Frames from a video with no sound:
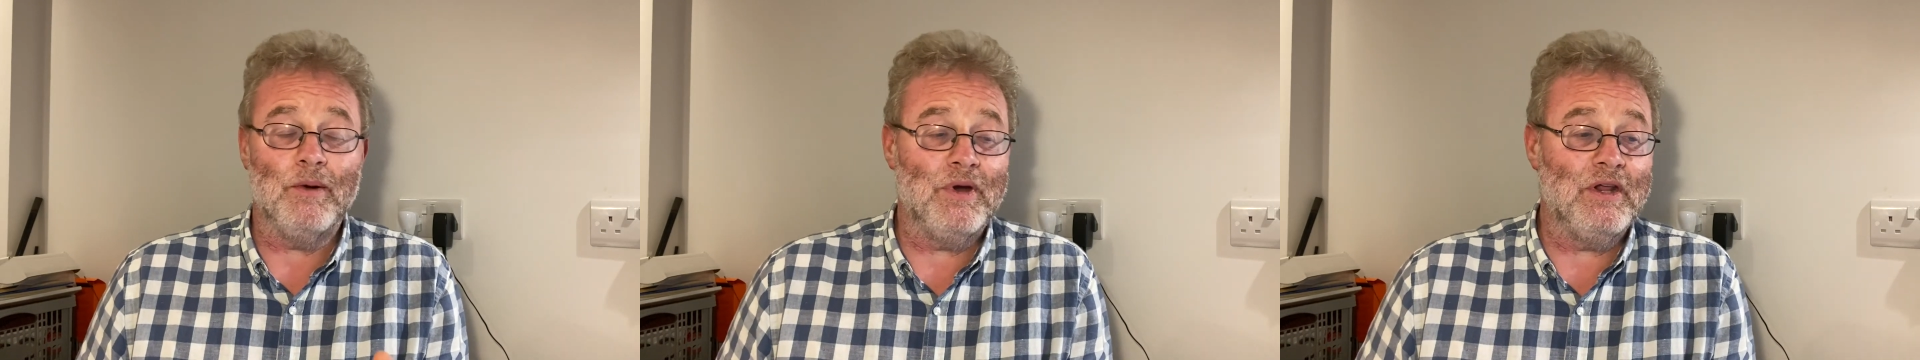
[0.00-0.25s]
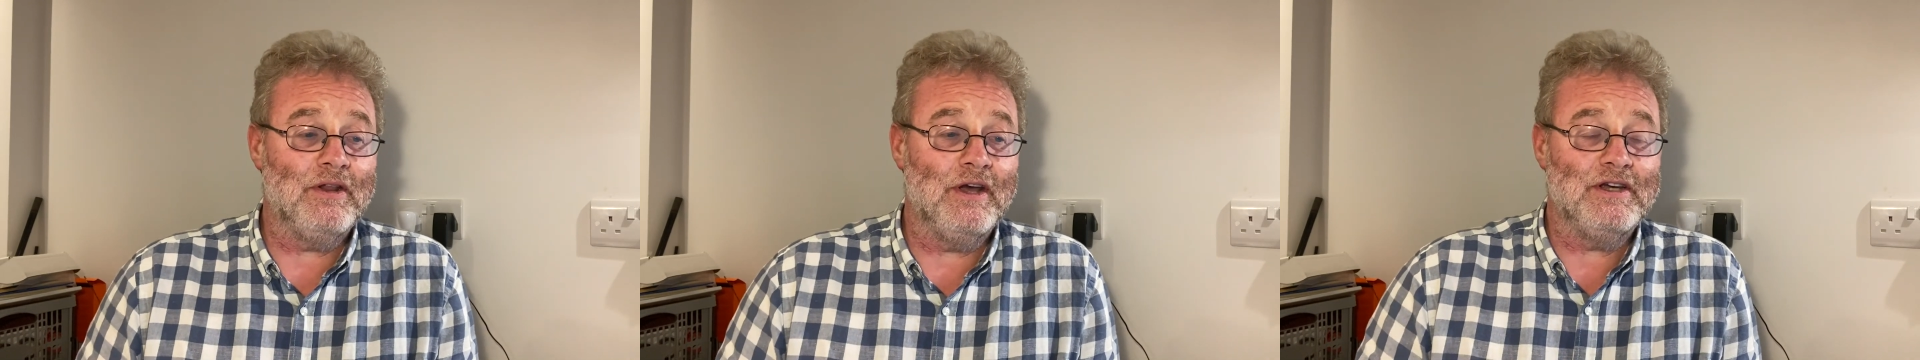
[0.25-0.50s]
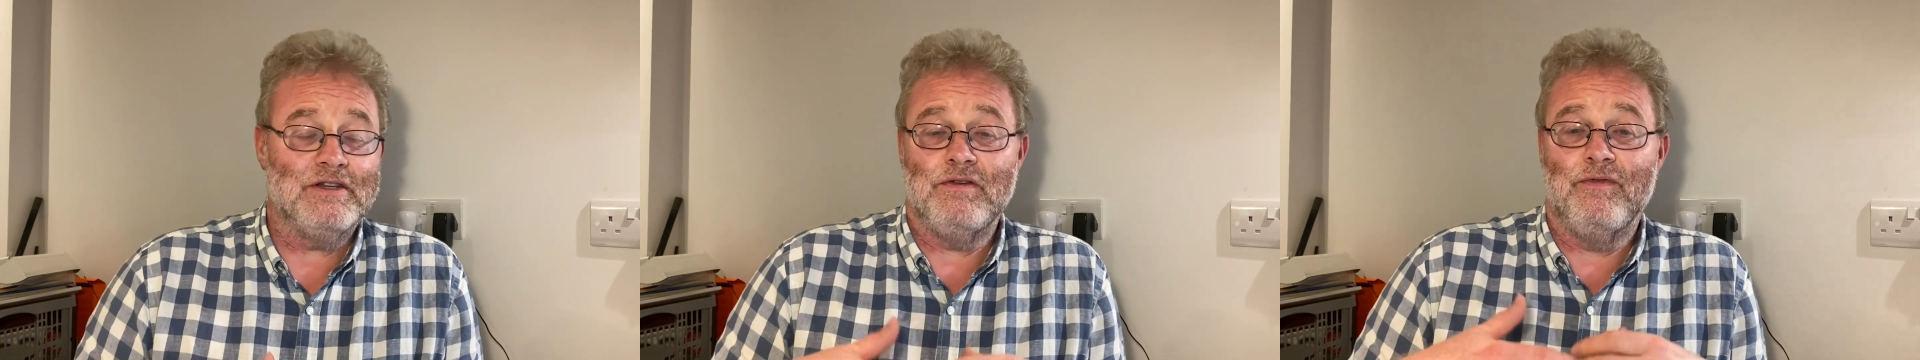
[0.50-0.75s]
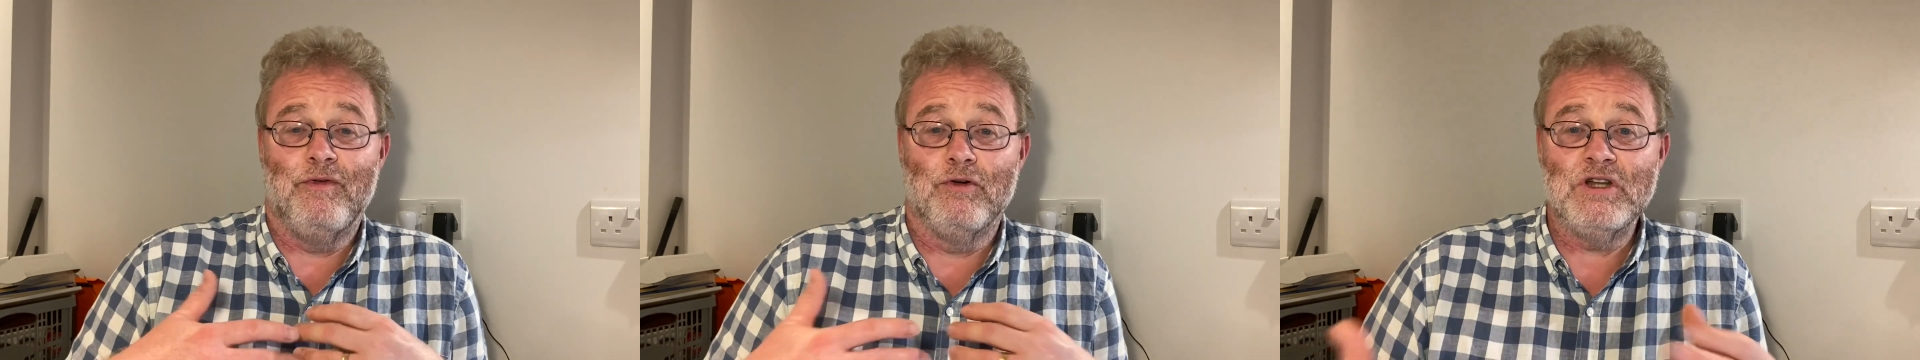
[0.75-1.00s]
I mean, the
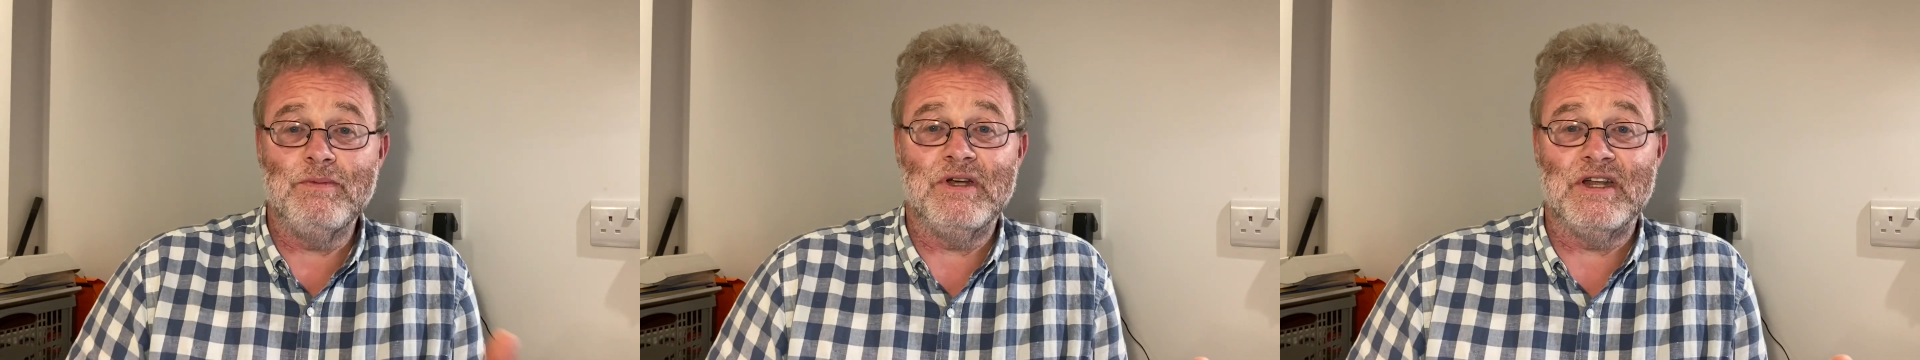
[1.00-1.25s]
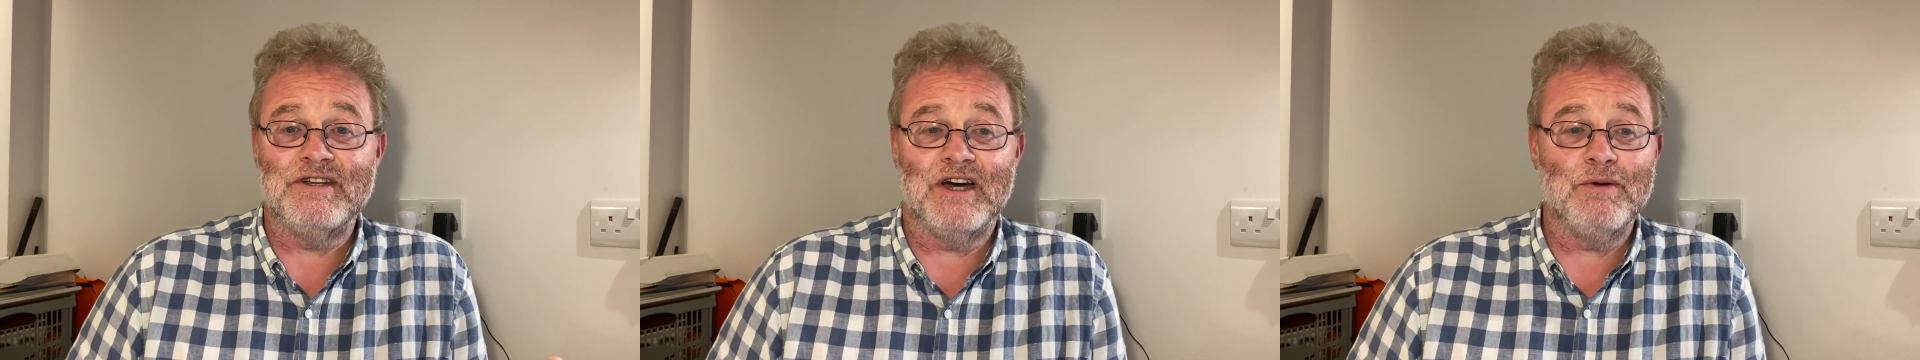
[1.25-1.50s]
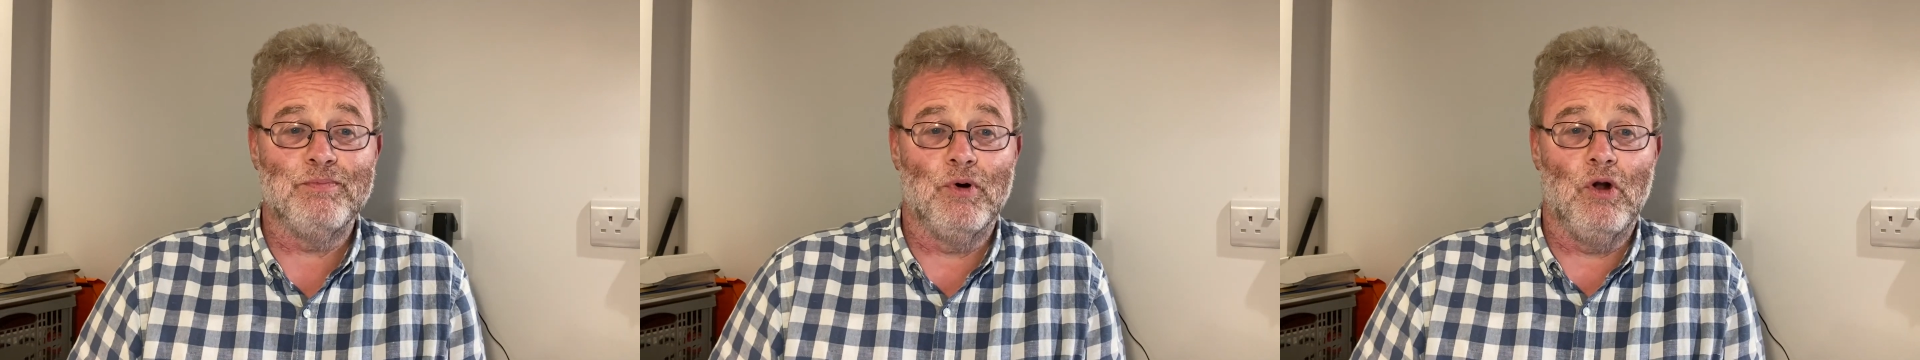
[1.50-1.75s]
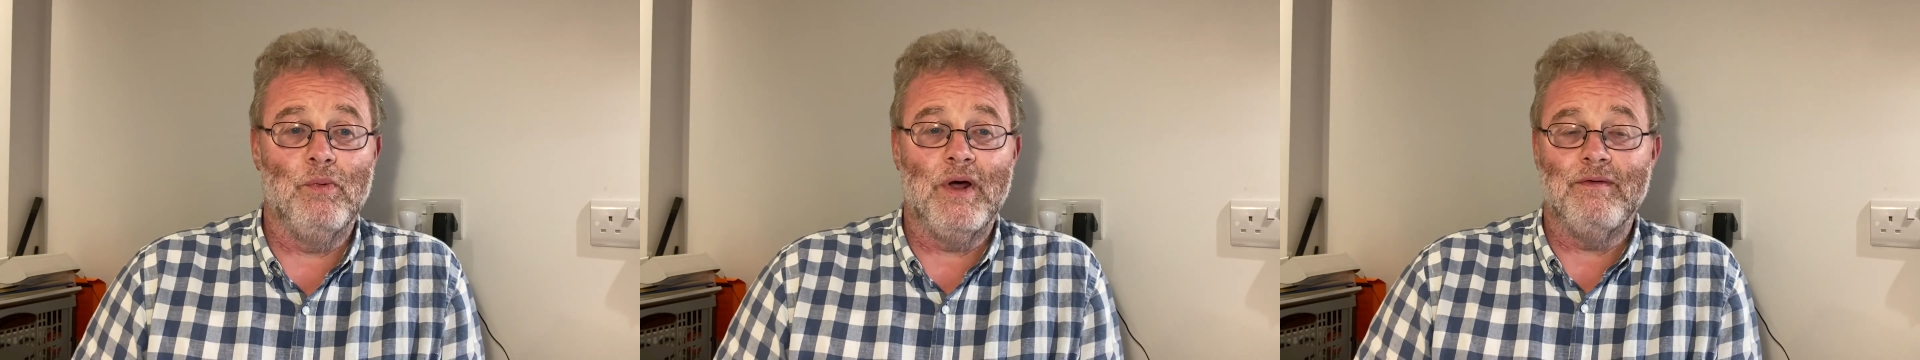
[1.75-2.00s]
40 meter
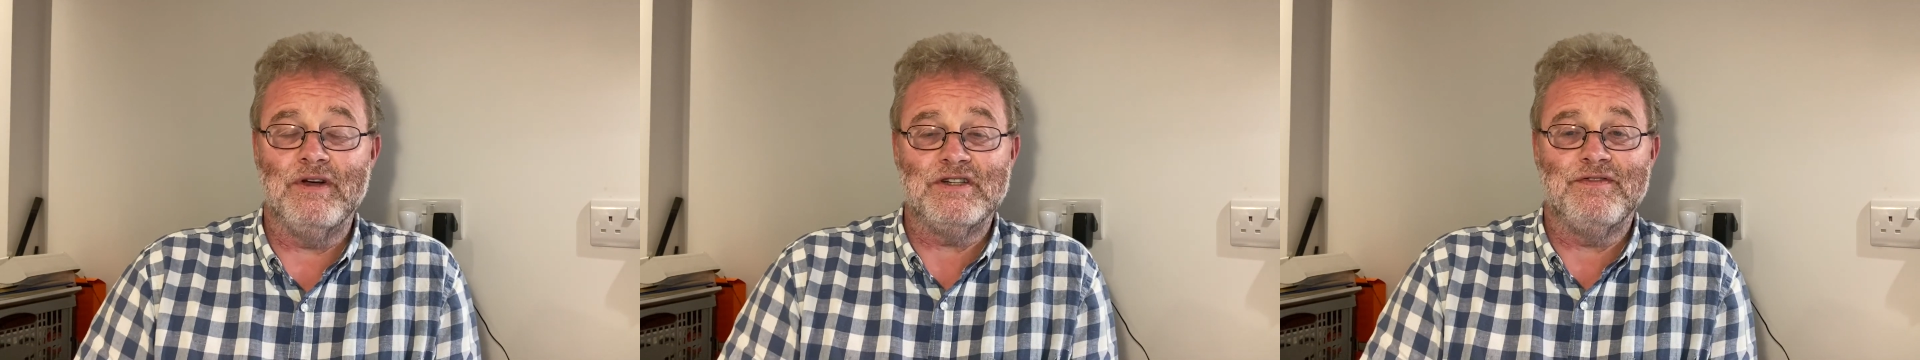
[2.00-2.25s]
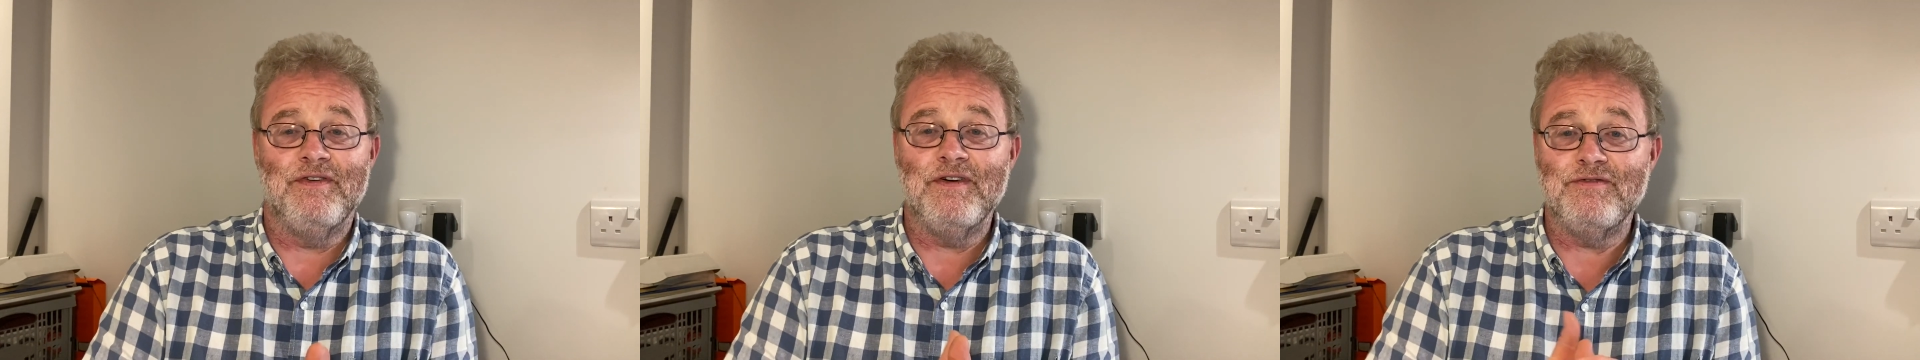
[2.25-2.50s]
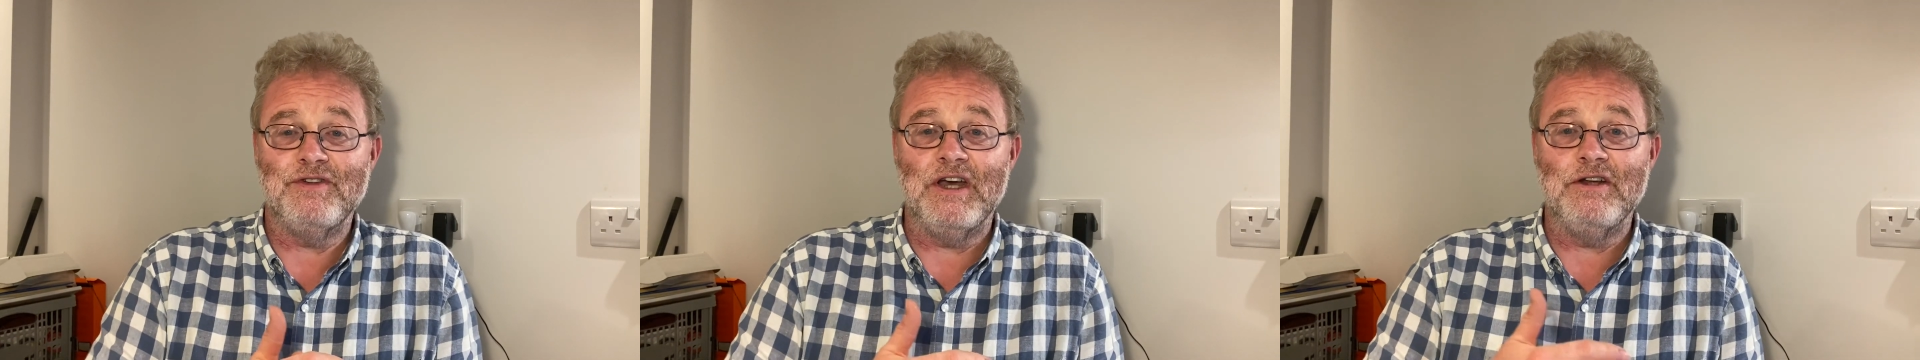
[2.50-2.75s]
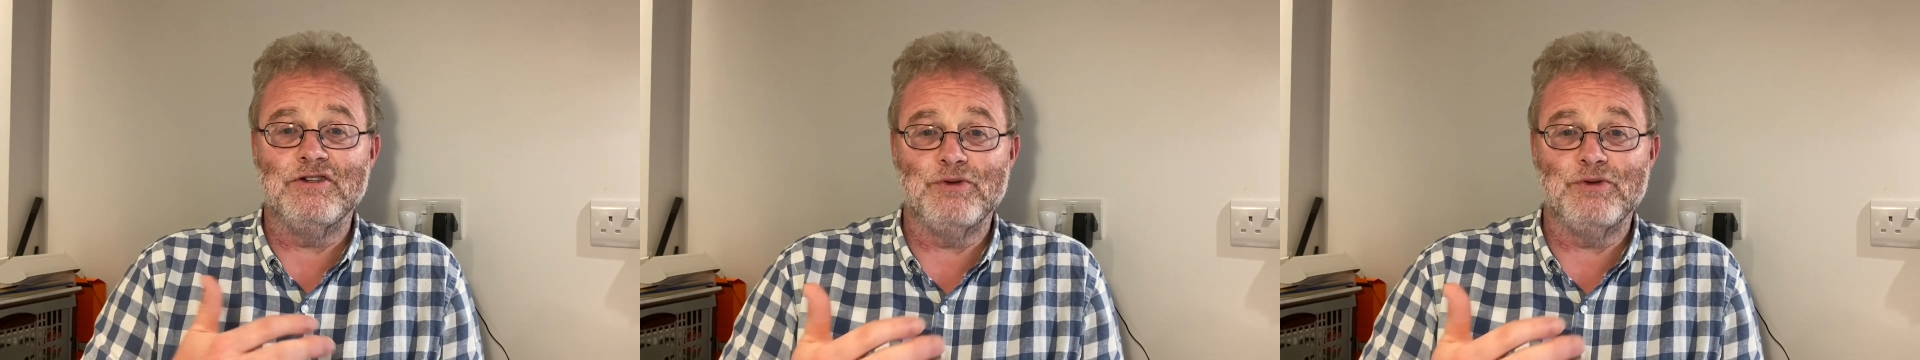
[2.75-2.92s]
dipole, whether it's 15,